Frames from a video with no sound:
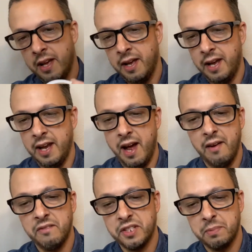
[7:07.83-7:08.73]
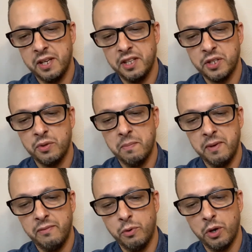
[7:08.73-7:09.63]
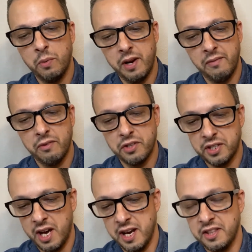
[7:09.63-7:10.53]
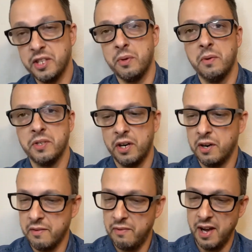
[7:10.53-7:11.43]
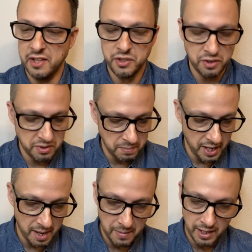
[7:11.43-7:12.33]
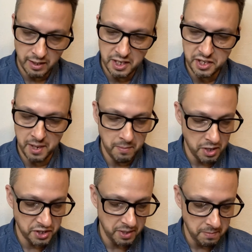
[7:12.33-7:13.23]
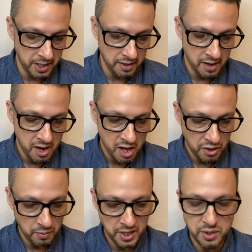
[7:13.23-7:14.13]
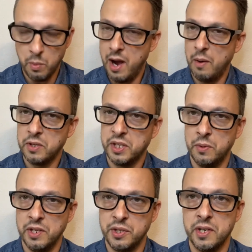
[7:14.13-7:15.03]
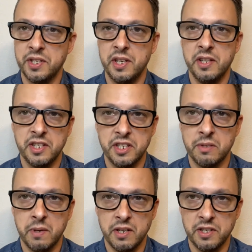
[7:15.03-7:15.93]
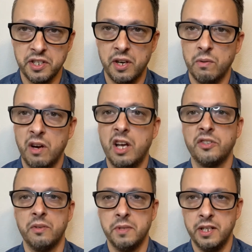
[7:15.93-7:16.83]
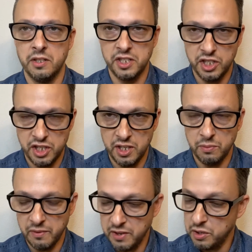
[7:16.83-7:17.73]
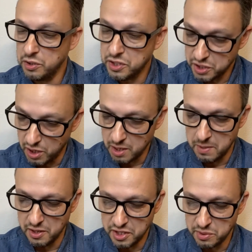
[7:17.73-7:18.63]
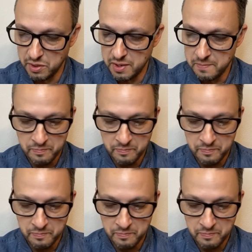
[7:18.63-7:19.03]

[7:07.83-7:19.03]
And I've sprayed this one before when I first got it. This one was hard to find. This has been on my list, I must admit. The reason why I was so interested in this is because I saw Ross from TLTG Reviews talk about this one.